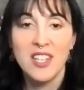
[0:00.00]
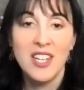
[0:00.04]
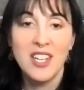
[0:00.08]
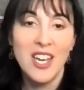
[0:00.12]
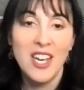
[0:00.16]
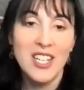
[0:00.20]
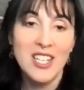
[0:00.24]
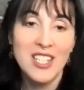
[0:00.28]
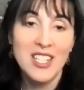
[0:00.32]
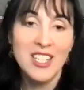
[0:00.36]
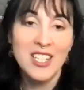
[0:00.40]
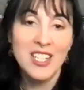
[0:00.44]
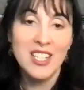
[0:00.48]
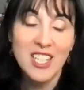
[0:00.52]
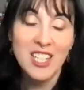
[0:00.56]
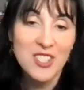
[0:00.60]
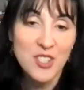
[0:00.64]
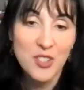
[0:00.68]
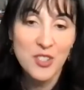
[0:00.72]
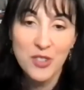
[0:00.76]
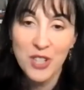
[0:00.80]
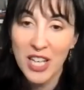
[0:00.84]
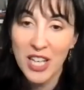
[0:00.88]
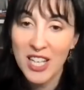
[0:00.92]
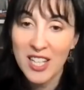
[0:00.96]
And it's
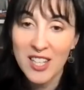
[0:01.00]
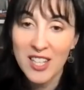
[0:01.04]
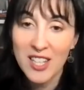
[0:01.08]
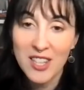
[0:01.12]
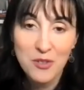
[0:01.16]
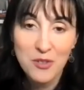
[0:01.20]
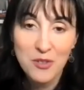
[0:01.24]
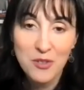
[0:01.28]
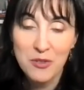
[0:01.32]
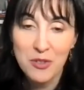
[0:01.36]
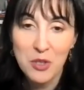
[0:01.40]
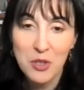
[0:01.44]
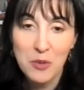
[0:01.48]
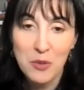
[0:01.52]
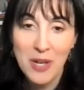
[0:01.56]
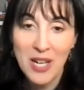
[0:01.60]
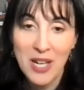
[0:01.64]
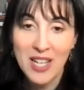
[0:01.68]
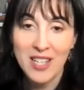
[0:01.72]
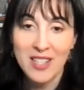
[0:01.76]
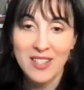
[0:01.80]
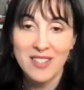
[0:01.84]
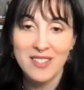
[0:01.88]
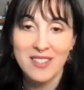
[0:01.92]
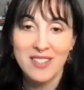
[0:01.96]
okay that we feel
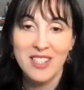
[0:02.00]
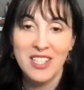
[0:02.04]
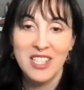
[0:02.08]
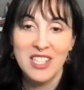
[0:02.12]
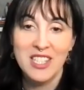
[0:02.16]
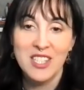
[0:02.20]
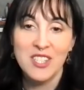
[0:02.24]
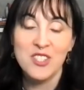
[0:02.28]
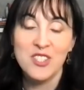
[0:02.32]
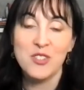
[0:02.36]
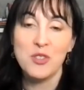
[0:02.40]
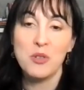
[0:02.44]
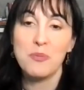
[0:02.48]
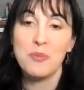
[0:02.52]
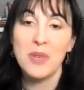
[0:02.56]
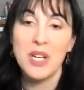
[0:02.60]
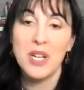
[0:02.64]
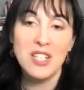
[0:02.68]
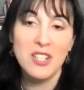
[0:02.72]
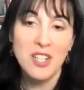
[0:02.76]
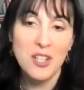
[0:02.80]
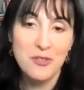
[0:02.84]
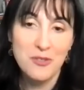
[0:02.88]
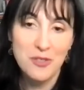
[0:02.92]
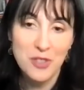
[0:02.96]
bad. So it might
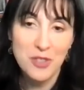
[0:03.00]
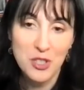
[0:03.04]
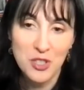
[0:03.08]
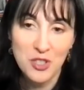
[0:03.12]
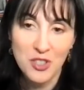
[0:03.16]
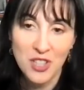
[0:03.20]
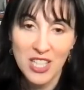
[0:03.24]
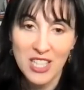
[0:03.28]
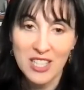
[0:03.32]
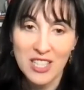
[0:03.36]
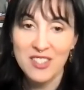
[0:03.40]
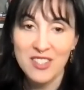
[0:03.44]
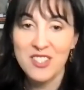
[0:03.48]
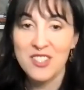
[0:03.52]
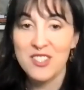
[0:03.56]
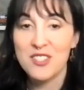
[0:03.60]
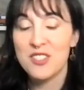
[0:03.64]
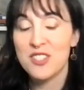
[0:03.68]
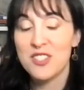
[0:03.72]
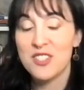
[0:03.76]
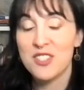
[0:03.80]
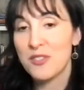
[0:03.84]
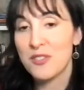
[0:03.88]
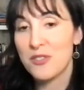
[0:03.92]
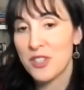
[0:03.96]
not feel great. These are
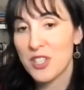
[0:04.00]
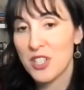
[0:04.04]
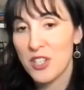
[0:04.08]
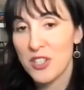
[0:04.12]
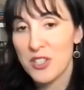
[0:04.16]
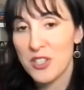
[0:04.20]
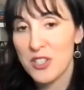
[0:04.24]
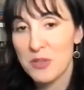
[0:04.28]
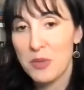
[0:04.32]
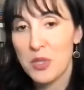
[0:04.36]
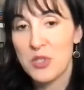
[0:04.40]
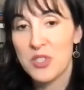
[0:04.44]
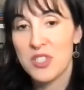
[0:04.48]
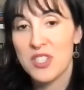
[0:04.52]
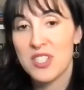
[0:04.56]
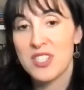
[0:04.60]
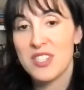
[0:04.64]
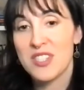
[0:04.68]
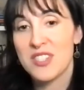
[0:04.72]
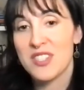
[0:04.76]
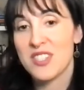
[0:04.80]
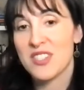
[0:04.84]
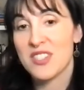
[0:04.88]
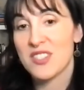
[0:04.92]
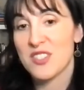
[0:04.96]
difficult
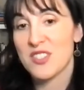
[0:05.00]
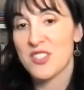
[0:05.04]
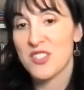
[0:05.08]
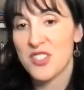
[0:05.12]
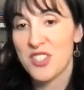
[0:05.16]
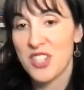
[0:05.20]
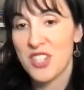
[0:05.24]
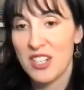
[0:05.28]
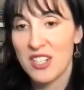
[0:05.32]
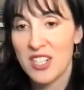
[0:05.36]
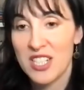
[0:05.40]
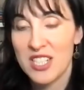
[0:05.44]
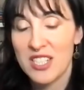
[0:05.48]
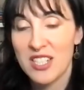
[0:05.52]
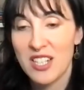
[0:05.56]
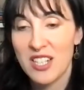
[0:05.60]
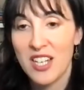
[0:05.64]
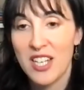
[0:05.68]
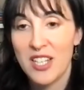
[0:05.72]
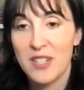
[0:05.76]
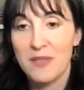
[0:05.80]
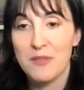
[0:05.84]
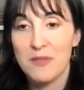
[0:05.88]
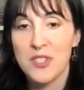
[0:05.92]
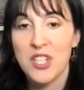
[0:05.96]
emotions. These are scary
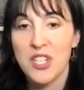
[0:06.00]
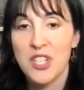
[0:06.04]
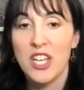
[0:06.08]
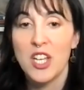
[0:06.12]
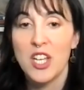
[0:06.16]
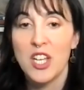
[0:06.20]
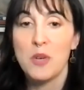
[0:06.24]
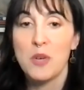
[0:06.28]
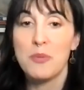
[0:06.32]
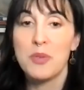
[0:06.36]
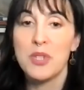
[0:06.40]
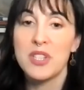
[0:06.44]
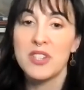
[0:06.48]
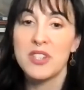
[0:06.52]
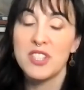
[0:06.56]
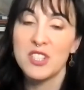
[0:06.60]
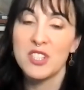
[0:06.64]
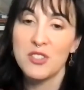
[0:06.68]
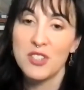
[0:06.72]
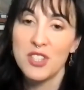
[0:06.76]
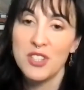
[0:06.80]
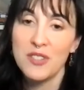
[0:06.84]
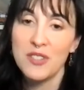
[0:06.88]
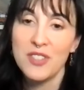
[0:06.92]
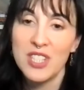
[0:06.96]
times, but the
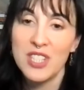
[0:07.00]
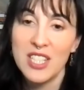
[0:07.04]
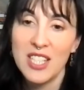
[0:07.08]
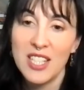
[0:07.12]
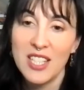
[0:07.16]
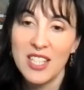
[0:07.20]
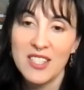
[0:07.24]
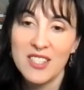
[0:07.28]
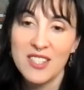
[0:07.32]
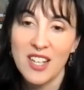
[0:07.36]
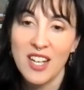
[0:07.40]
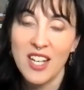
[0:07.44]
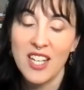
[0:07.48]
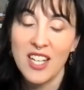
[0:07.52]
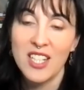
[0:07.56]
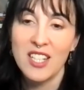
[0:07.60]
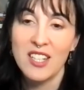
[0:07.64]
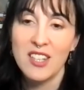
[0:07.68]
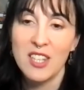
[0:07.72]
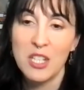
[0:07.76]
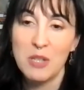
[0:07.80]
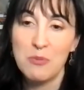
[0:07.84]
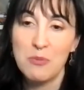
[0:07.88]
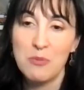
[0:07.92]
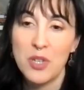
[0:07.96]
grief and the anxiety,
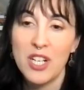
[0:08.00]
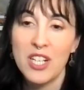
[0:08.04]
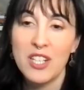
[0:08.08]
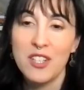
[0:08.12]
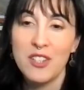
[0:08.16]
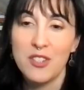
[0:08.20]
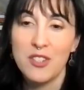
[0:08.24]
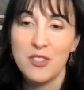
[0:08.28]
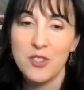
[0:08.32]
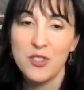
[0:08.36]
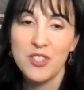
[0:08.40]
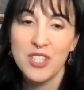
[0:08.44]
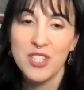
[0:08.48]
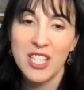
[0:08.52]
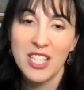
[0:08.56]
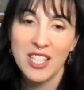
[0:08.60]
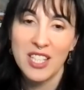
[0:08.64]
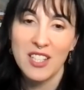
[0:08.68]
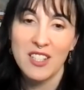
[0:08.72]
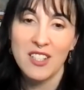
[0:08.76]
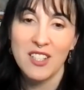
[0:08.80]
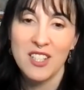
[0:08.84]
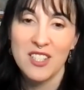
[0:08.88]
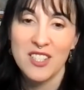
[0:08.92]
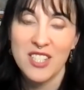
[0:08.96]
they break through and they
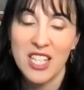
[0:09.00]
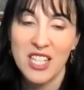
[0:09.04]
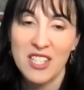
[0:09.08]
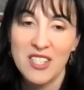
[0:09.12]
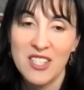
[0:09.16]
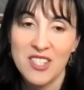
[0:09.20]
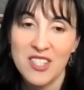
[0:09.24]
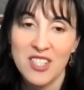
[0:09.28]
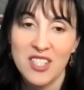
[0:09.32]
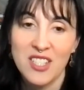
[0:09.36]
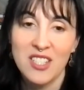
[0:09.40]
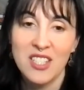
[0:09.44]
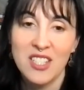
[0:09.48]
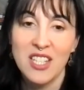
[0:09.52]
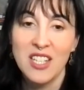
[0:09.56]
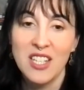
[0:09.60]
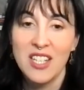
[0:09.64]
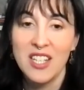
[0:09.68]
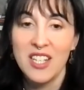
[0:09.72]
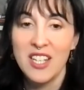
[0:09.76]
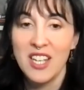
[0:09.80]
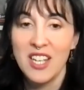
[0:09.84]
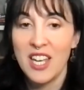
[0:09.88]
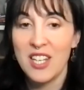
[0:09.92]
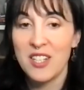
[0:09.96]
get our attention.
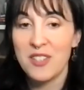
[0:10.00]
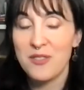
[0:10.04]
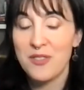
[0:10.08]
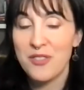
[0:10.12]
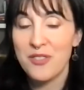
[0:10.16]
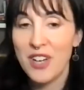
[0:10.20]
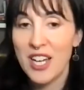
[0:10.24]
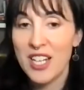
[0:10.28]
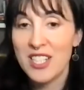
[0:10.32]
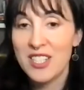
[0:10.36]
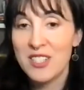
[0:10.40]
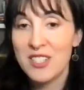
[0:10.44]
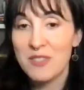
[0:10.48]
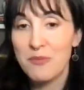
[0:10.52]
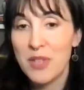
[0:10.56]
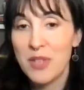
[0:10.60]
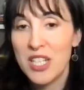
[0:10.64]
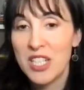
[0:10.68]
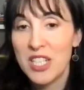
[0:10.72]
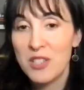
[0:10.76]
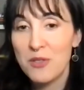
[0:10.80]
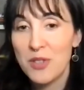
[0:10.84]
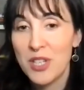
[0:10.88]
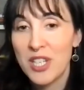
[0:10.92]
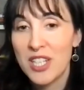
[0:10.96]
And in fact, in
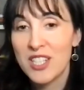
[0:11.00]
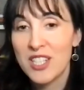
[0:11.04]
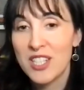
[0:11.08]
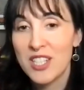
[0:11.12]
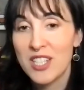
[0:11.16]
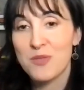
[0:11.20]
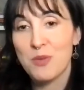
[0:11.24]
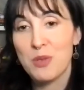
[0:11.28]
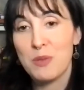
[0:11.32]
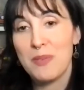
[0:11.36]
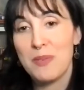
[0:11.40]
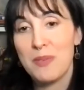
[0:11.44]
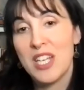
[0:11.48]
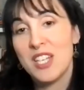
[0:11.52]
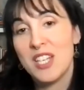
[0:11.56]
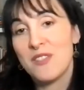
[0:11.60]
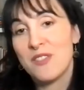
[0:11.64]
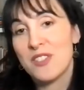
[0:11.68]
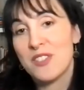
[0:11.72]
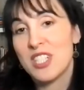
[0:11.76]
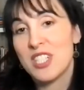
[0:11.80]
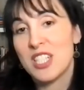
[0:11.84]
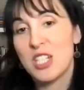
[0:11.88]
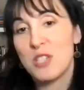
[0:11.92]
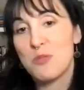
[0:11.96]
many ways, we may
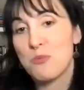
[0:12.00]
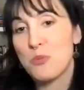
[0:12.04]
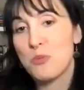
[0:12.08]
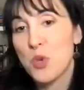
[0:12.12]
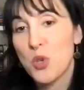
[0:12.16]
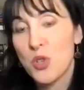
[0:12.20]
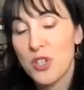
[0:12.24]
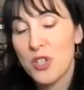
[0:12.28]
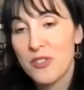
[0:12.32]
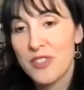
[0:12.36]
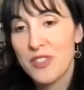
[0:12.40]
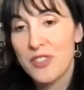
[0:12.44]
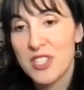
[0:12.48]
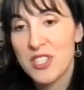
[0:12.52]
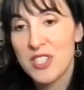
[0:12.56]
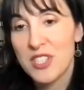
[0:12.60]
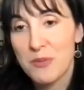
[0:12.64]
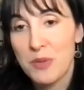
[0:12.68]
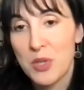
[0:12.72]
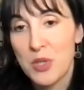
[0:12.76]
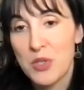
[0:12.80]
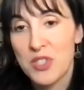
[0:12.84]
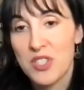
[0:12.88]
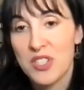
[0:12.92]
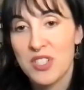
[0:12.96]
even need more of these
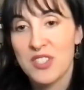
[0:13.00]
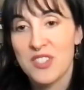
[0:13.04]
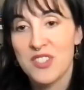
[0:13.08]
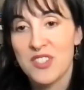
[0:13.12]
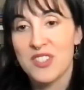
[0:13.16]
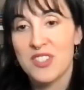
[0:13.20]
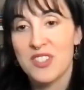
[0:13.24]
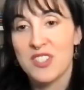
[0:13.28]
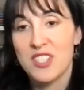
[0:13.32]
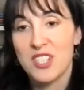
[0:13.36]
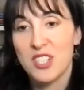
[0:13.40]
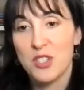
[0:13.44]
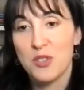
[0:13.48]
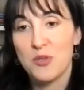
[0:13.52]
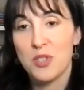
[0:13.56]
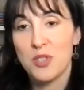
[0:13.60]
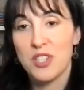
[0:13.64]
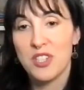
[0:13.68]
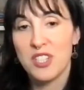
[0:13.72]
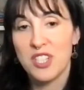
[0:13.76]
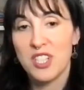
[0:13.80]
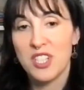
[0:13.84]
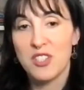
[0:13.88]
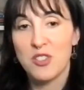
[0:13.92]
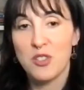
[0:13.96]
emotions to deal with
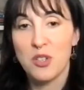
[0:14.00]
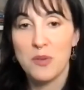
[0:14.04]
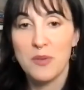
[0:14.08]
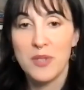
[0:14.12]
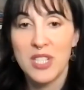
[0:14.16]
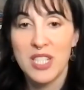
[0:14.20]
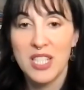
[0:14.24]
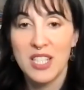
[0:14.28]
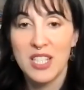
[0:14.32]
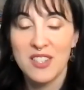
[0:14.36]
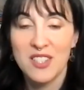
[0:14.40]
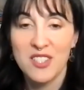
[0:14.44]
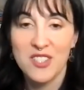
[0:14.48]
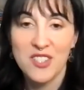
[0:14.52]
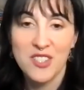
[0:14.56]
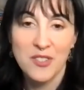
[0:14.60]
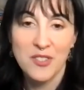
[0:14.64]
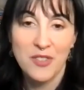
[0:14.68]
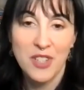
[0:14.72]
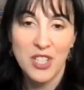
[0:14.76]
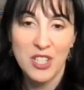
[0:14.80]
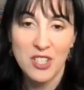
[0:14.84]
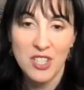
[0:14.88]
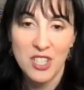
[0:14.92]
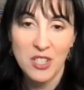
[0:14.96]
the enormity and the
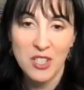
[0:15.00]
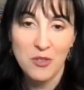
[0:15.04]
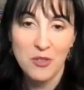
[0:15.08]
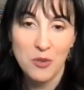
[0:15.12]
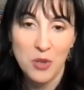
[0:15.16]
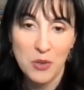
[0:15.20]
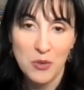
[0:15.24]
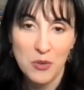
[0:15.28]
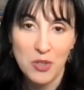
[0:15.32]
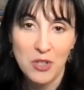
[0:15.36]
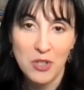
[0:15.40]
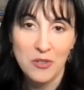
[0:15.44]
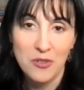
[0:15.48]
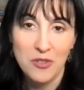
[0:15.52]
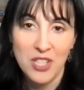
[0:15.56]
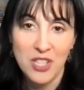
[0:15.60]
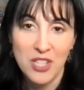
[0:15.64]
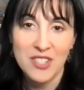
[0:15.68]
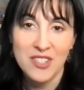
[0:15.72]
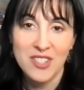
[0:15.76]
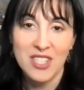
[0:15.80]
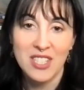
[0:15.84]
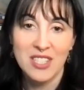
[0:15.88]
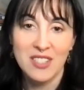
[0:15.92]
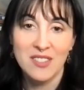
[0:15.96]
severity of what we are
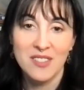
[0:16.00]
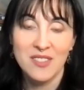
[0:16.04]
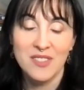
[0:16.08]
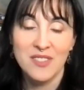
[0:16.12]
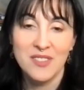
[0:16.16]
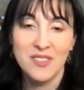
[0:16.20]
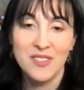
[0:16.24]
facing.